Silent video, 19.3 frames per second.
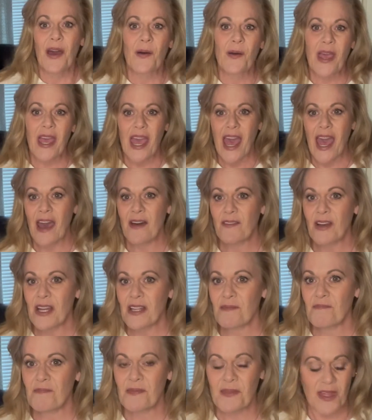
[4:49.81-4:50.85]
Okay, I have
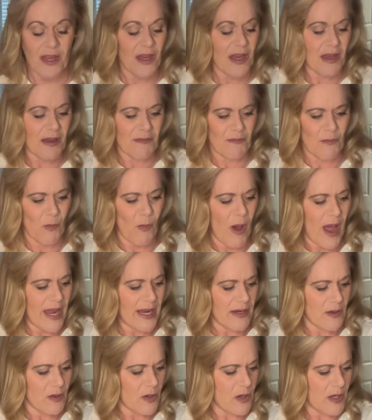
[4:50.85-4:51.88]
on the
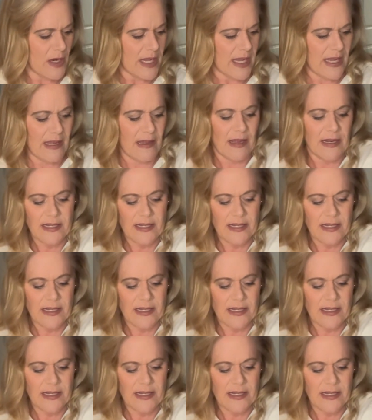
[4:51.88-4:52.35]
white hoodie.